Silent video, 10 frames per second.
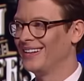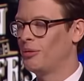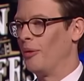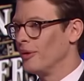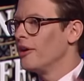
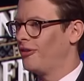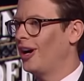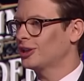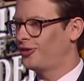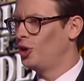Well,
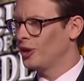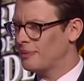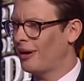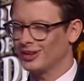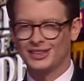fast forward
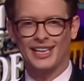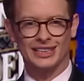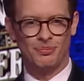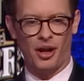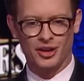about
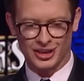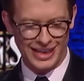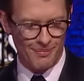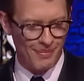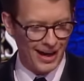6 months, and
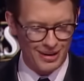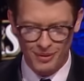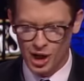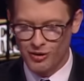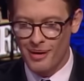that man and
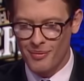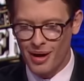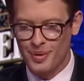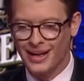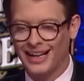my grandma
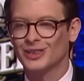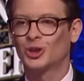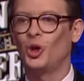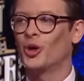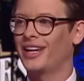began
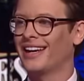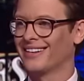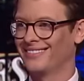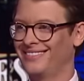talking.